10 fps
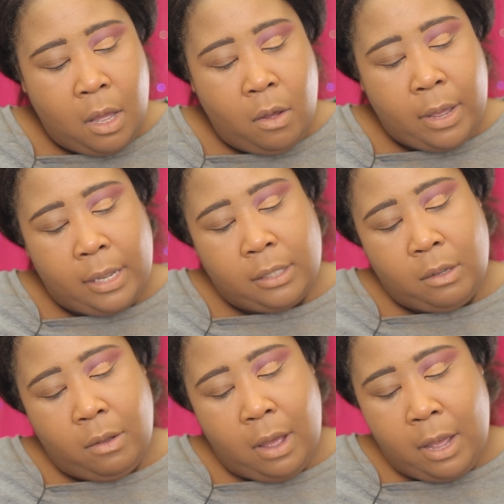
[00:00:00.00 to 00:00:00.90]
Okay,
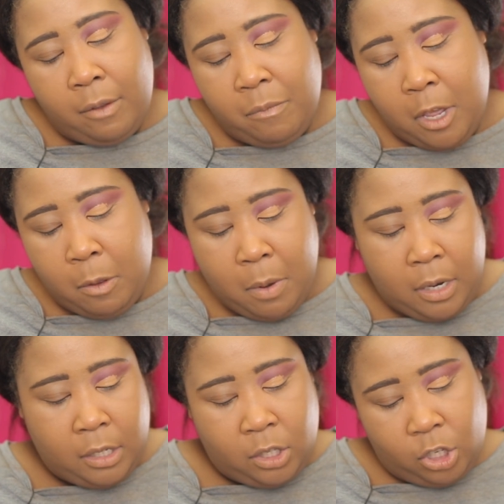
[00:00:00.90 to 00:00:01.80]
so I've made my
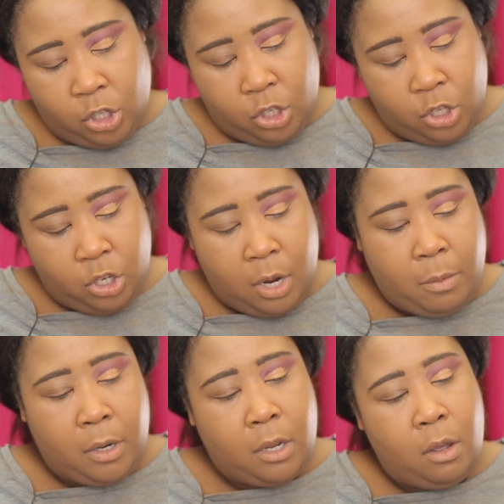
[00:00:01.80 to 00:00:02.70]
decision. I'm
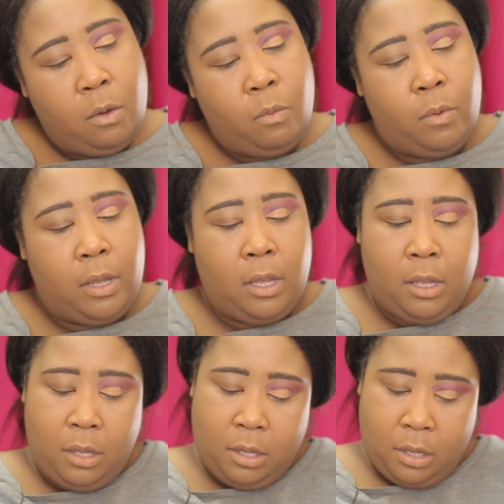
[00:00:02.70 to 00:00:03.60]
going to go
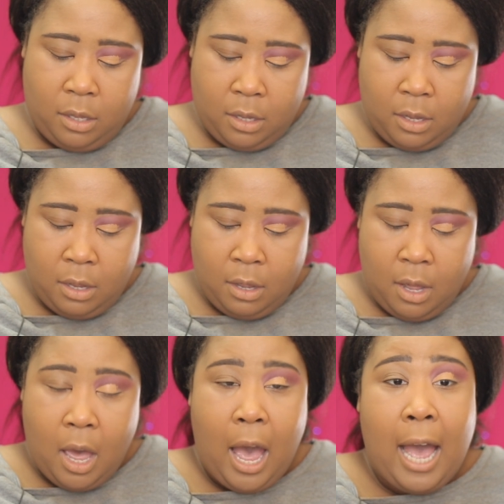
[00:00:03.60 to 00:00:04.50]
with
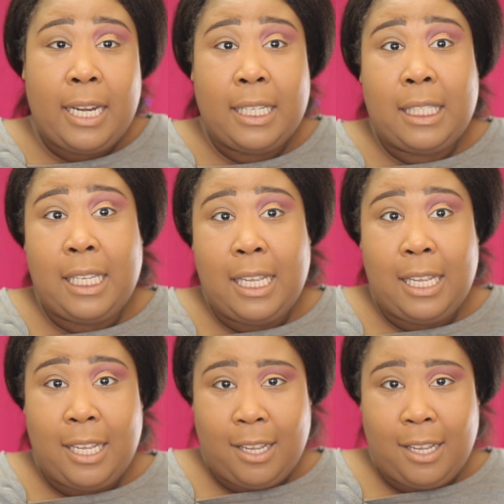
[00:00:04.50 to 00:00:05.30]
Odyssey.